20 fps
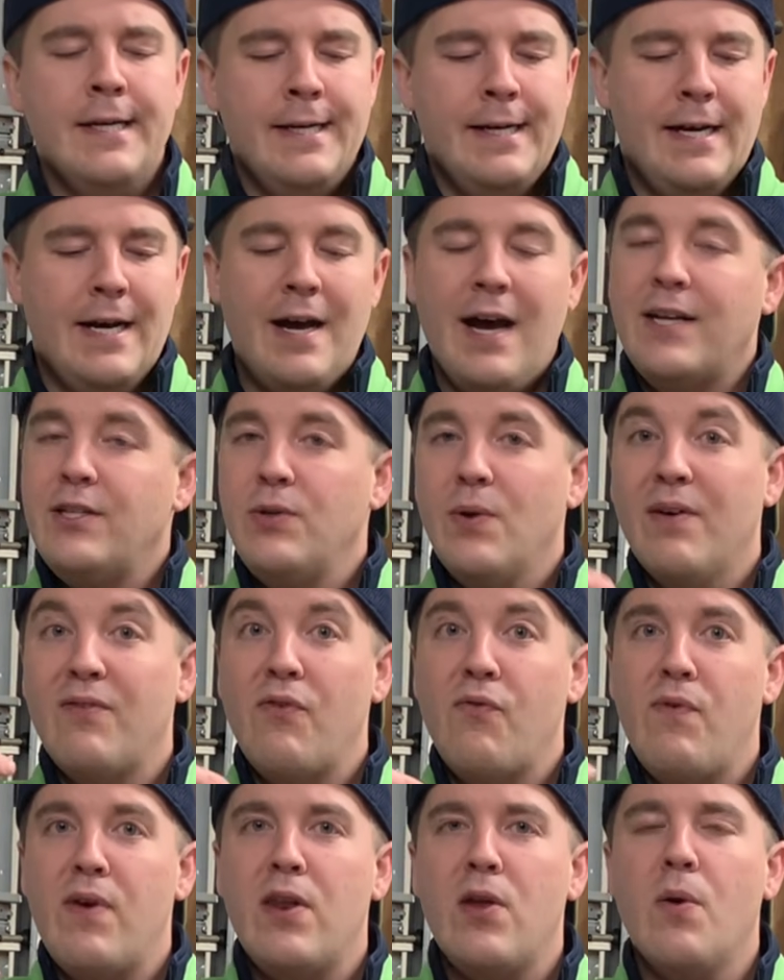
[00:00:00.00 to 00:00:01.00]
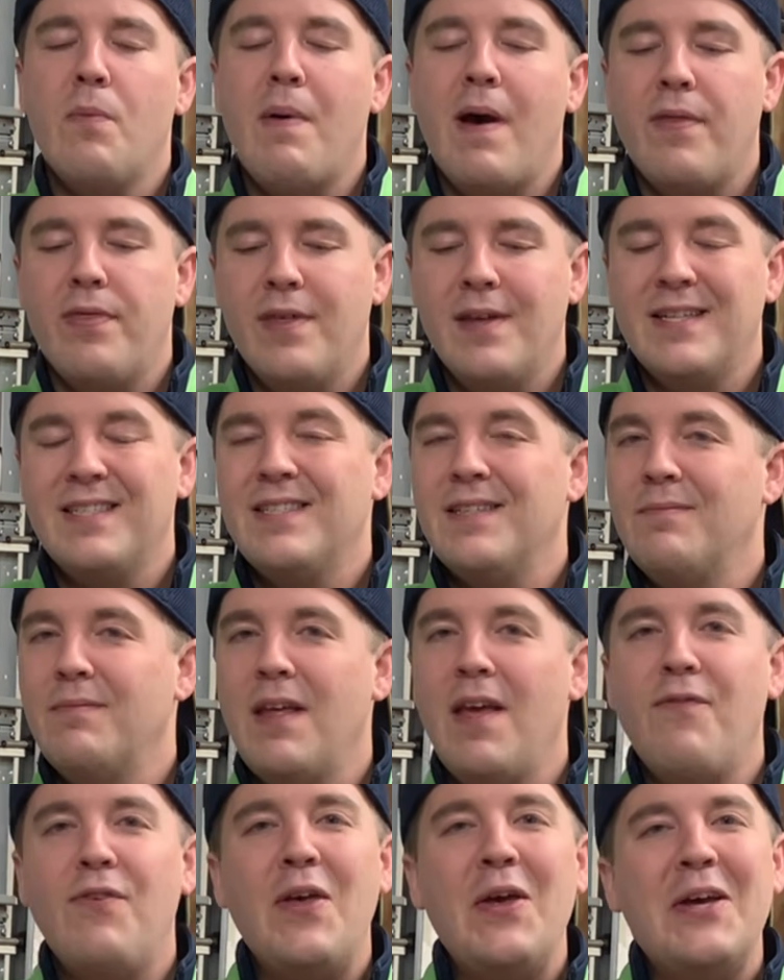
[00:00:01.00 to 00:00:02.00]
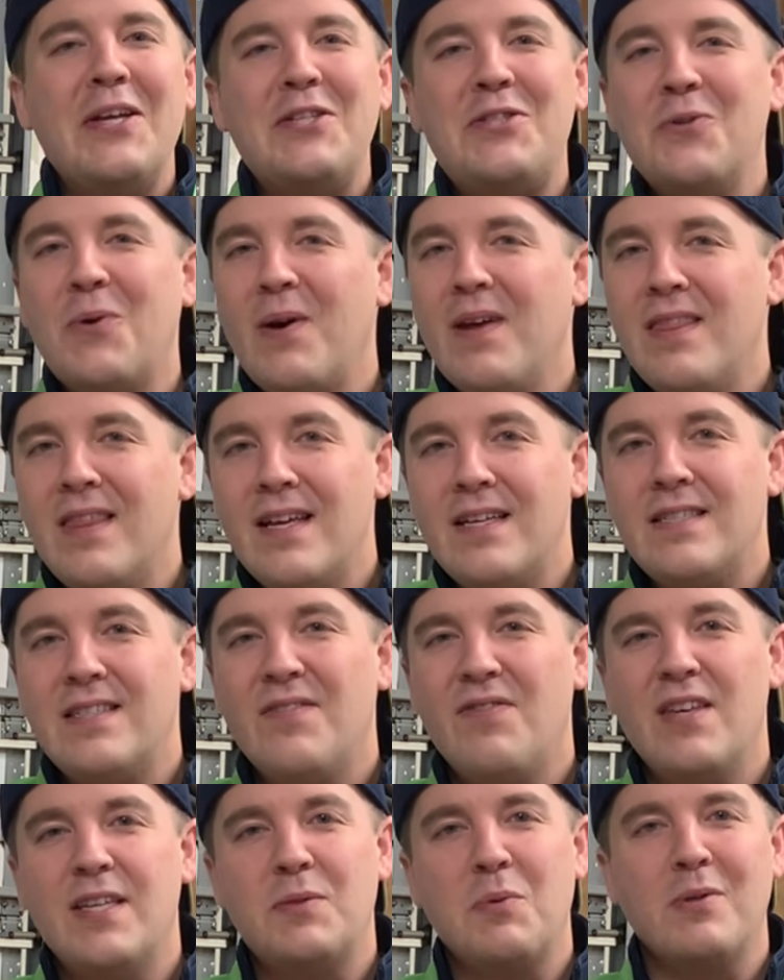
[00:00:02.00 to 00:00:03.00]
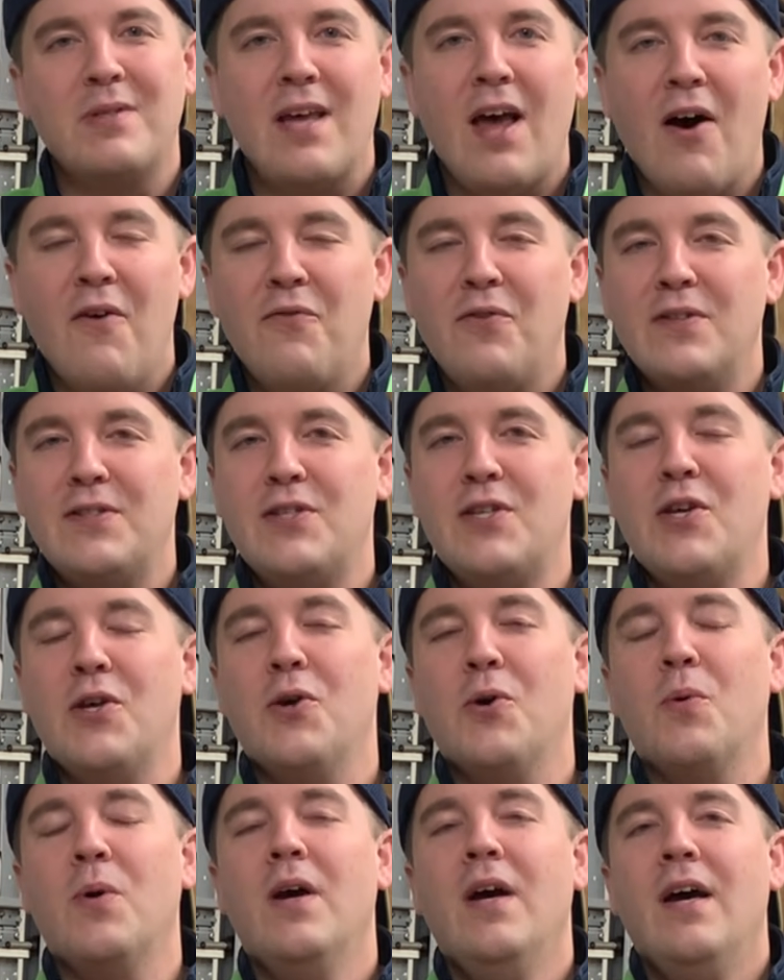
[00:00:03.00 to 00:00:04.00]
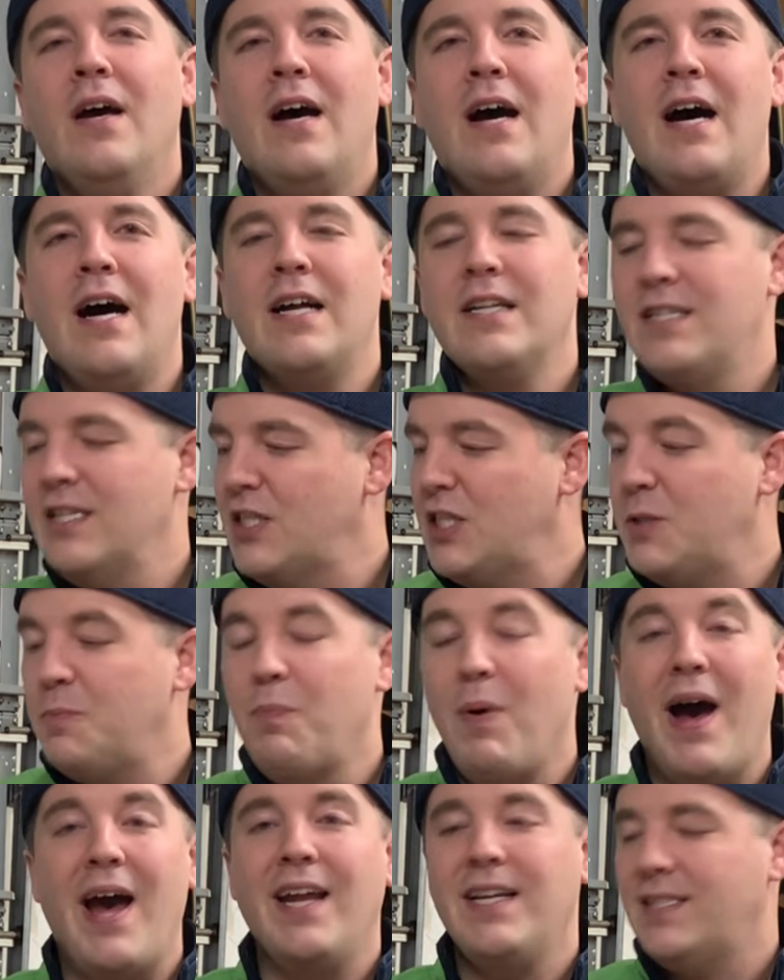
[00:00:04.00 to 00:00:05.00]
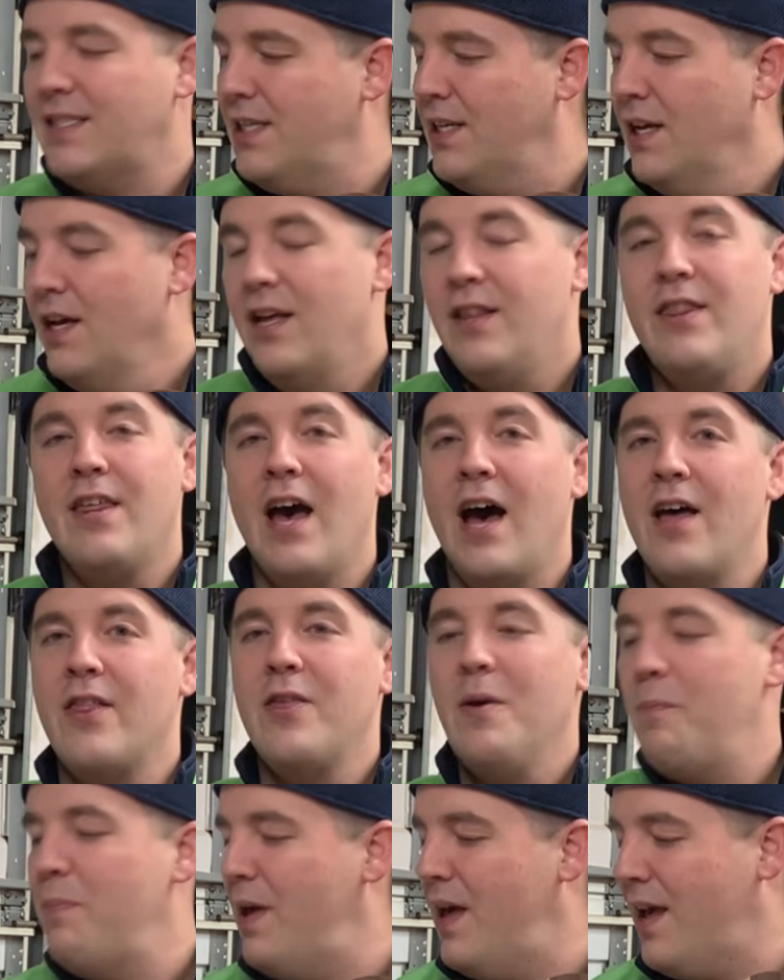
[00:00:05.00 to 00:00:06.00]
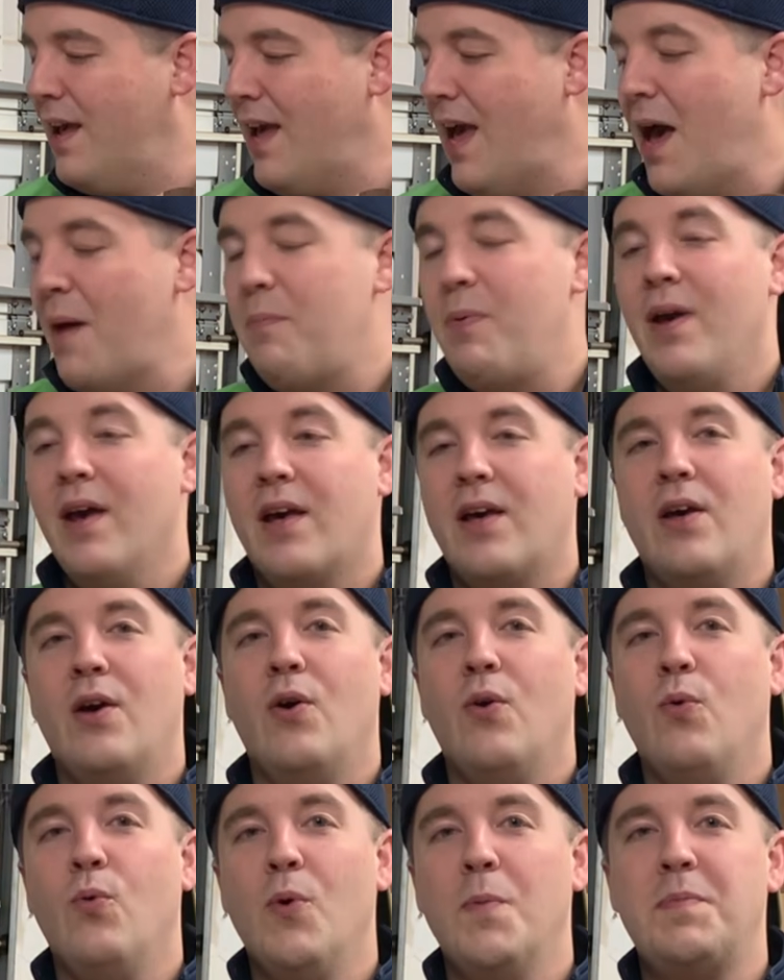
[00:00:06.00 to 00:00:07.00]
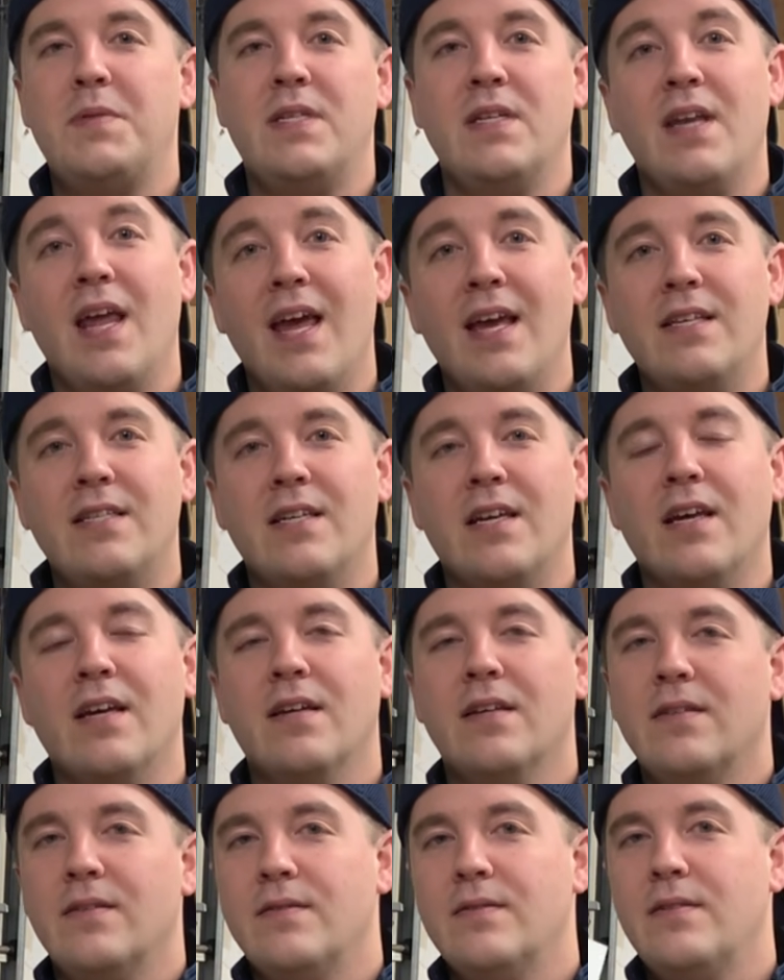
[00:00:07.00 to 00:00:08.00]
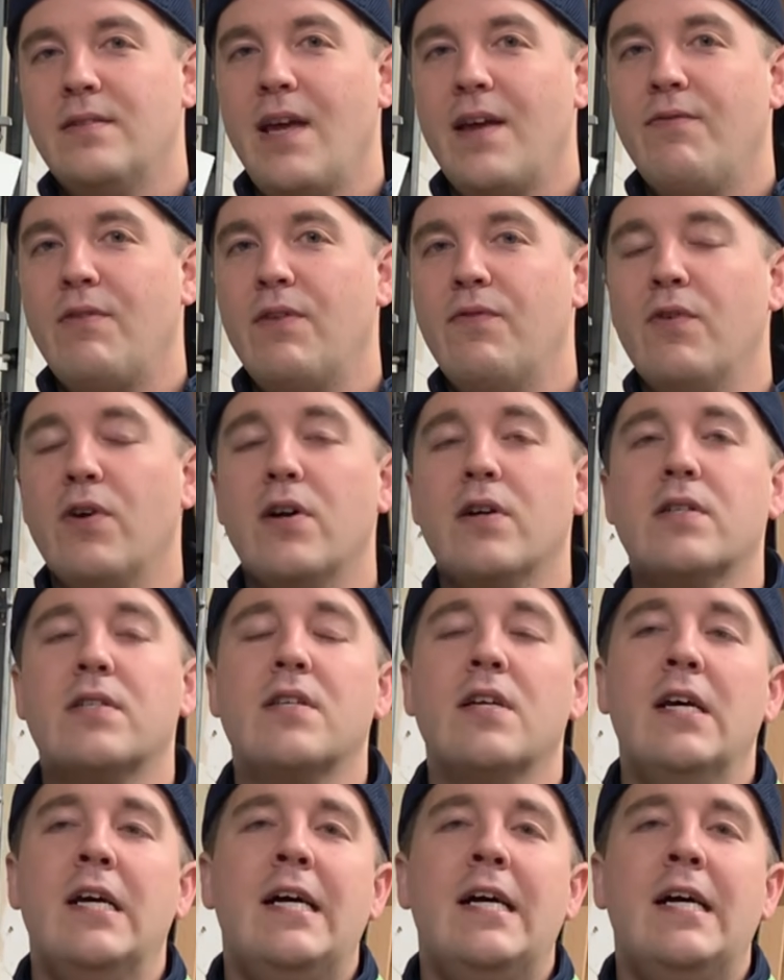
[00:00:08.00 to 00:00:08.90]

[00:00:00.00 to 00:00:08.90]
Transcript: I do have a video about this. If you enjoyed this, if this was helpful to you, despite the big epic whoopsie daisy, safety first,